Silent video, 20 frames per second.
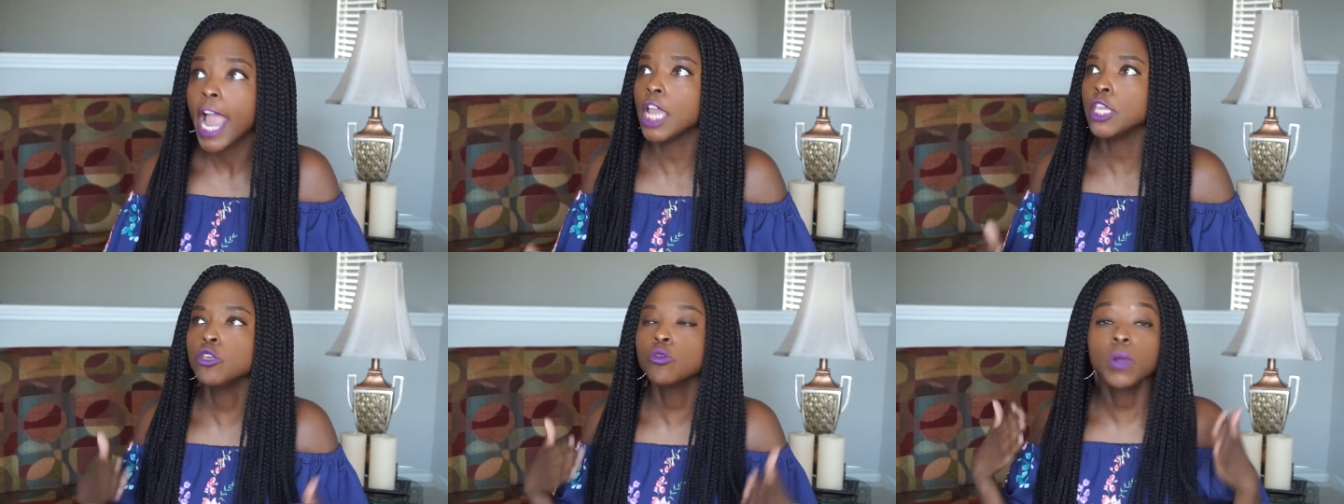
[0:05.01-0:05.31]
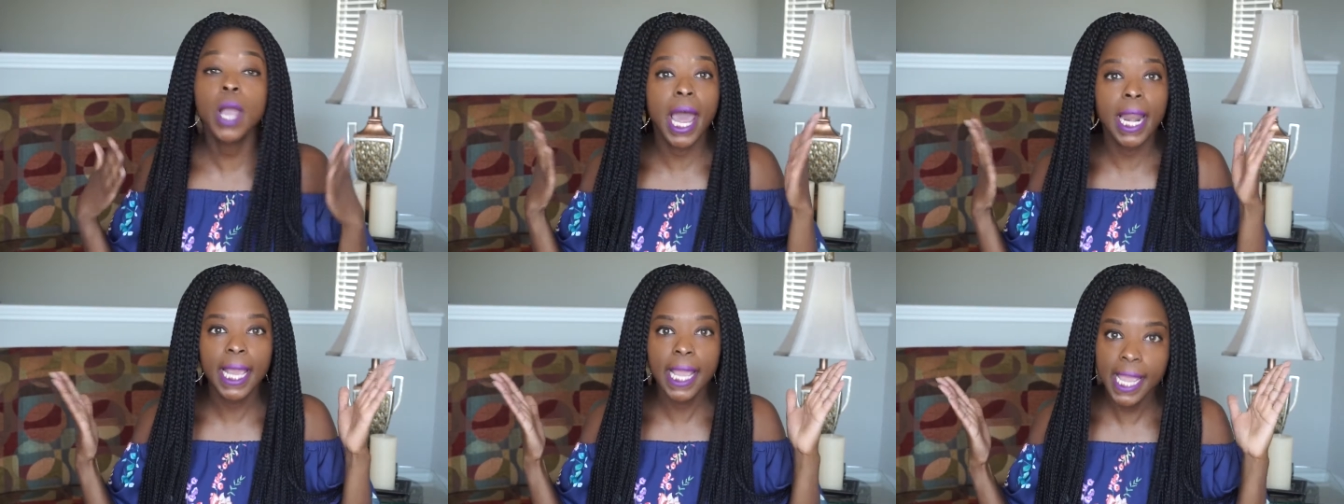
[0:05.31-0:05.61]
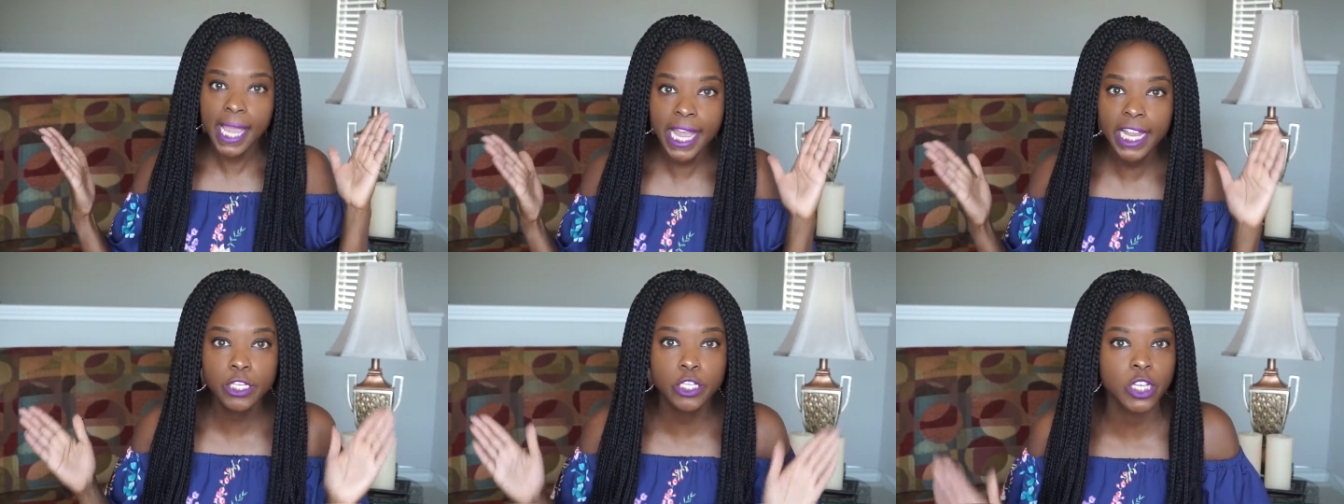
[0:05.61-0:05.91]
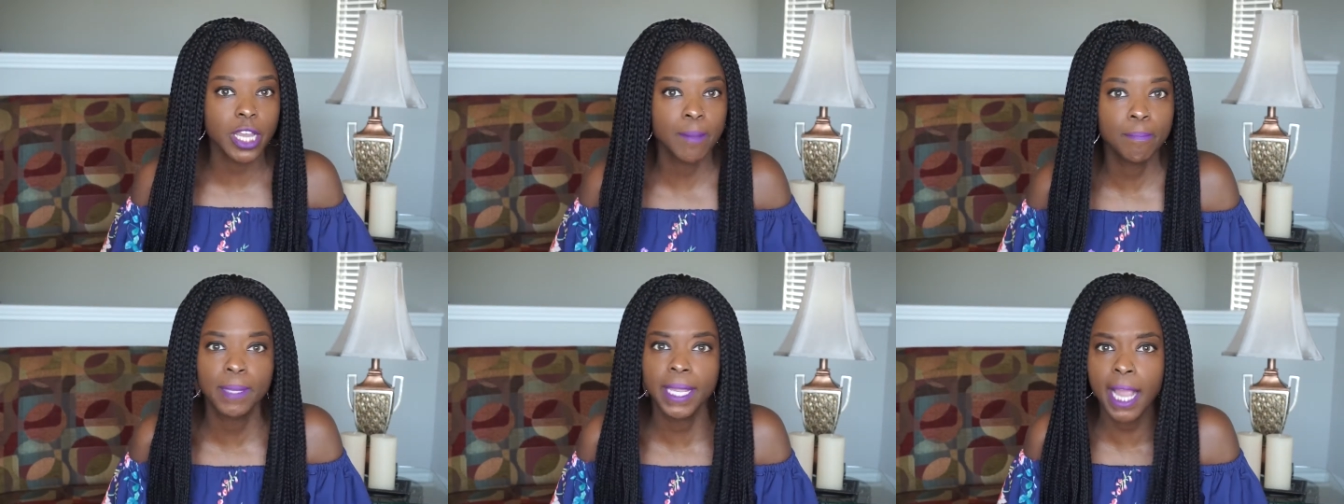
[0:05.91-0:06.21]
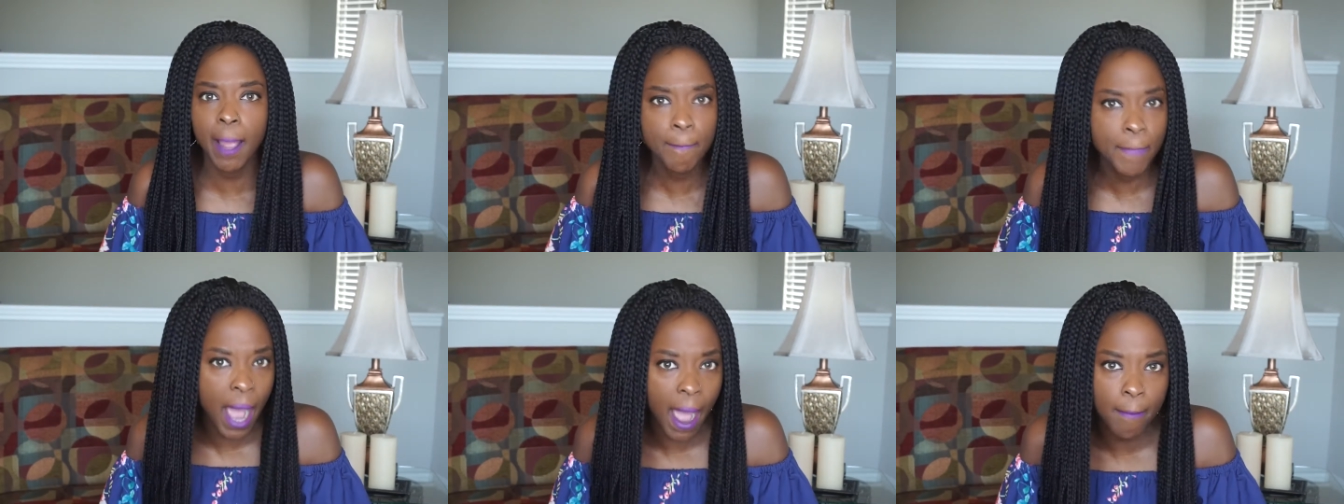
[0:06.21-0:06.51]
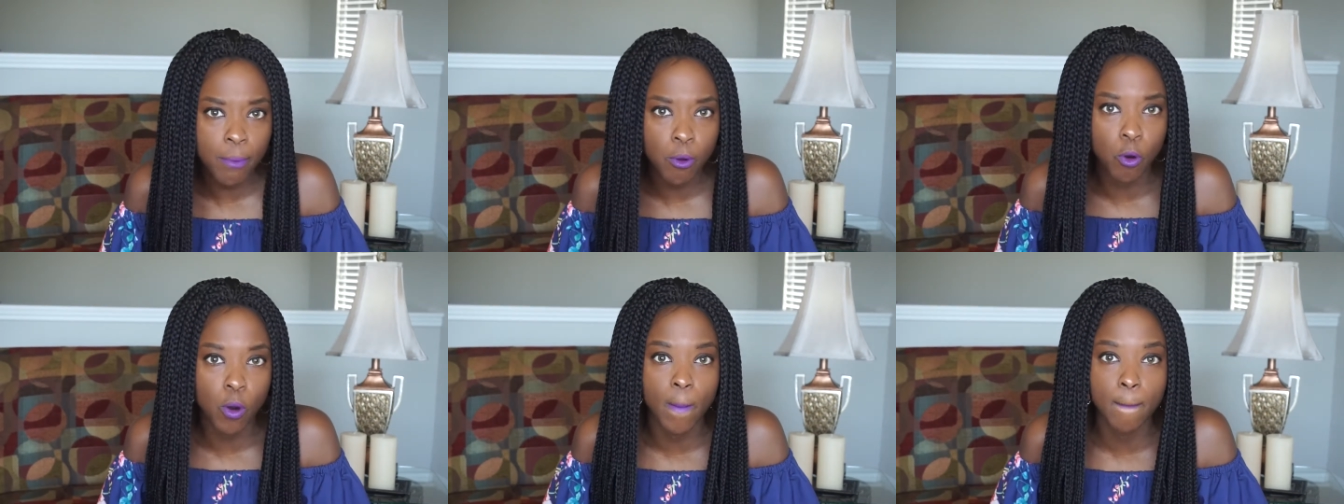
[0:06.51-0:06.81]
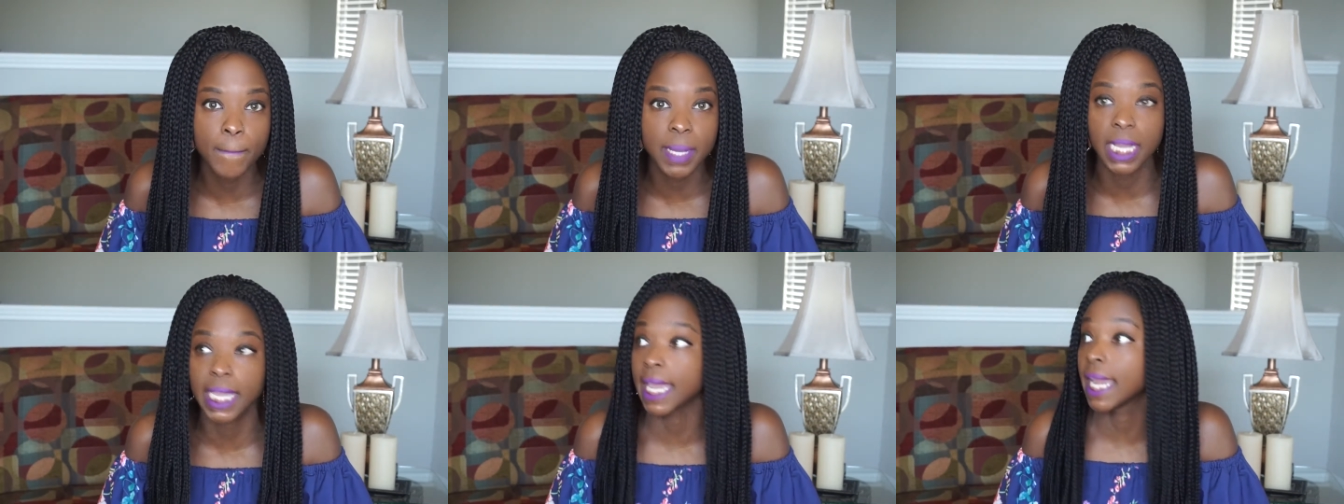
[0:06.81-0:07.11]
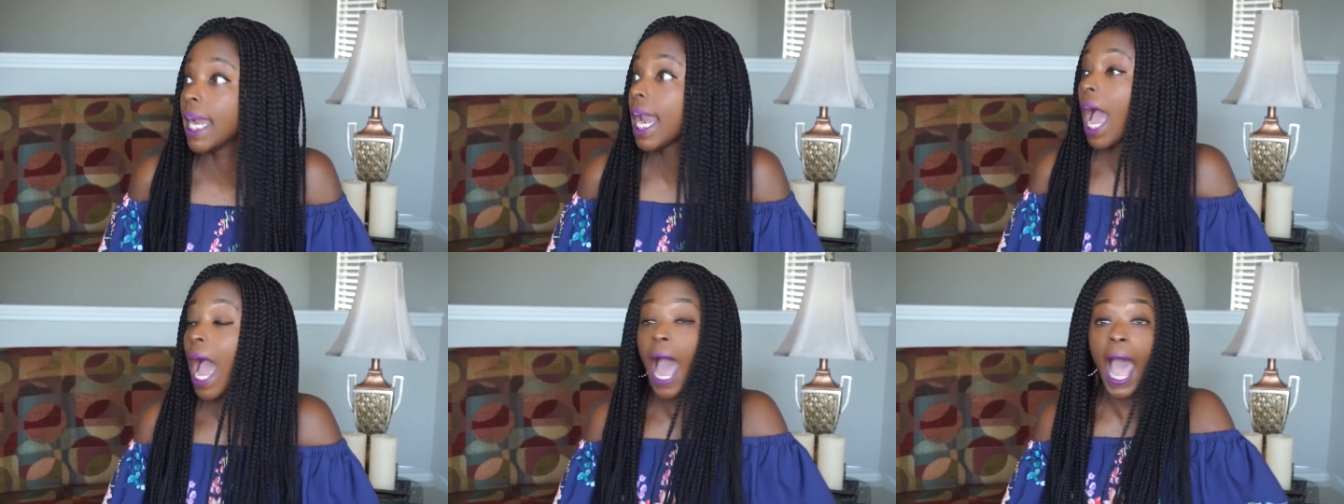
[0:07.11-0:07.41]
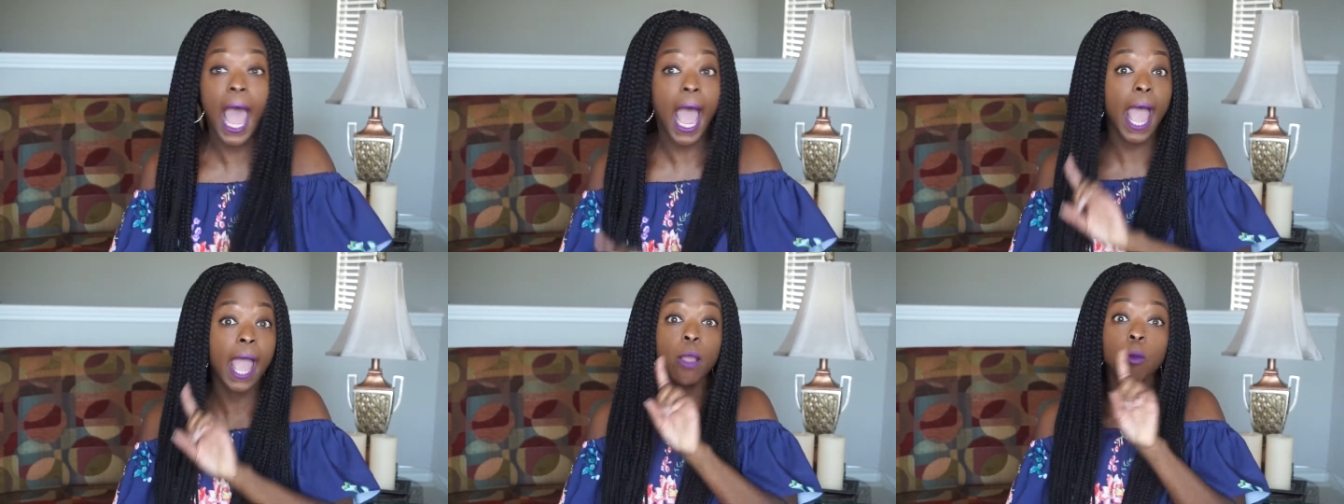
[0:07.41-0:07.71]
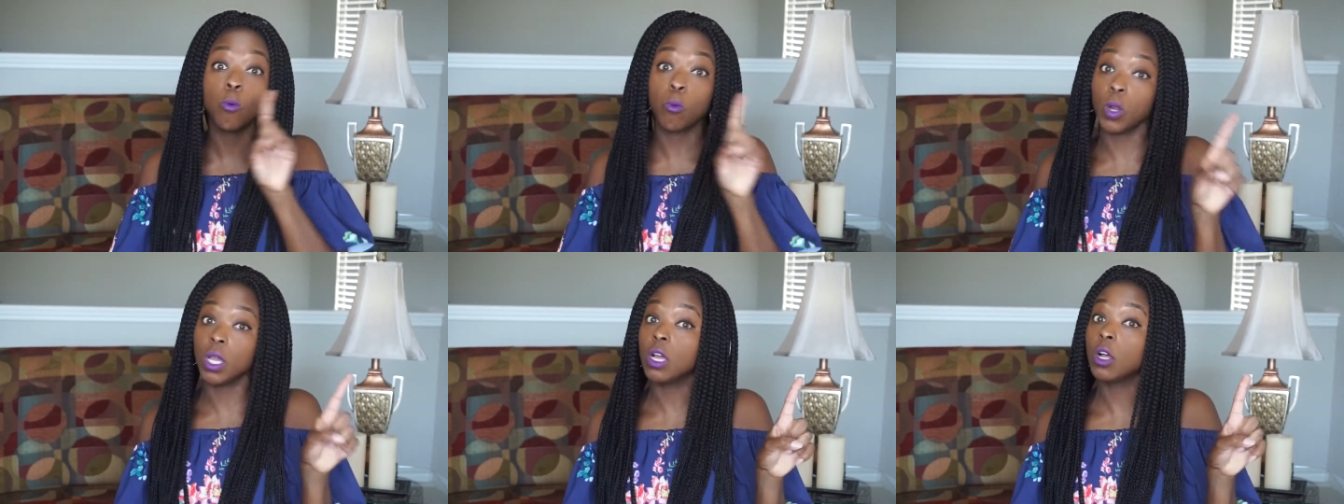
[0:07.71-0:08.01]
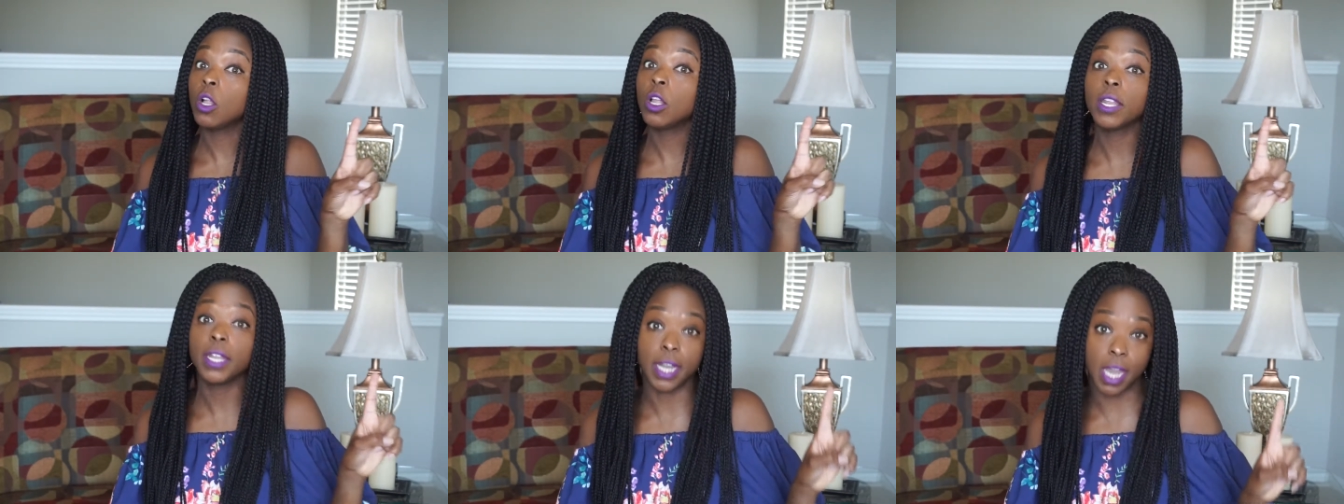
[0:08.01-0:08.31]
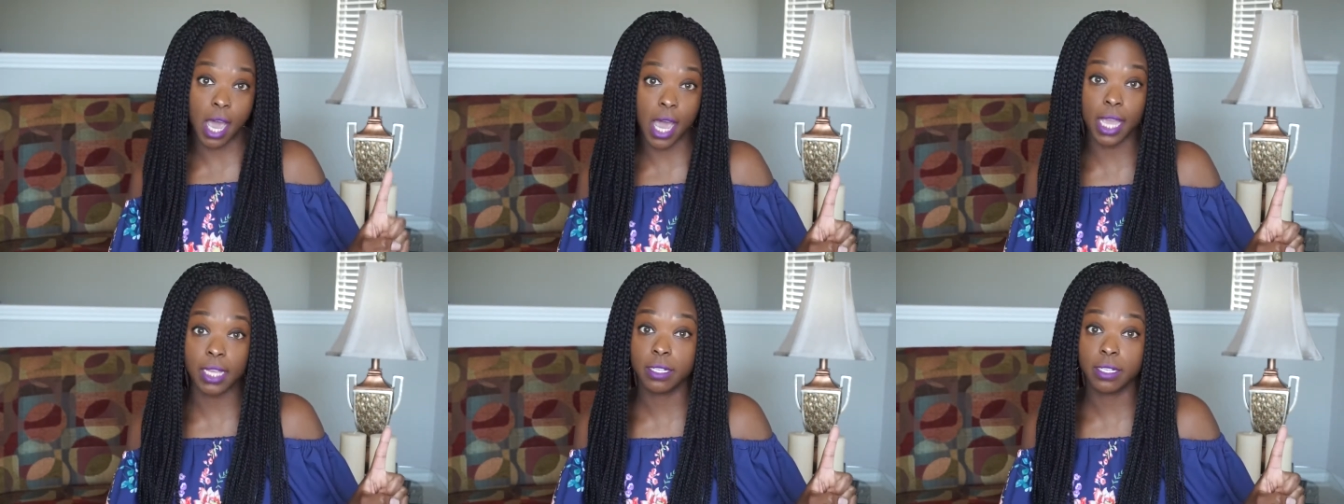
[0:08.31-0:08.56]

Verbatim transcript: and you got a head shaped like a popcorn bucket. I will not.